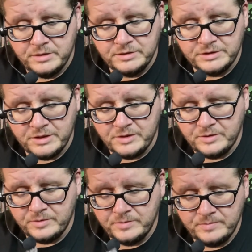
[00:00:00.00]
So
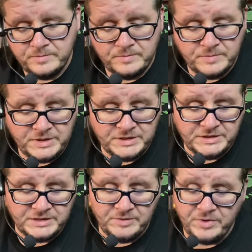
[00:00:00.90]
this
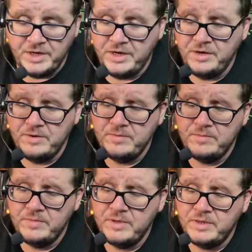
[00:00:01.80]
is it right here.
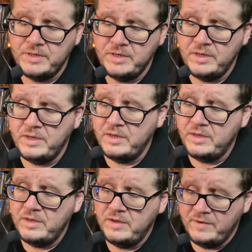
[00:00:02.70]

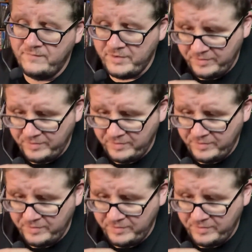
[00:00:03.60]
Very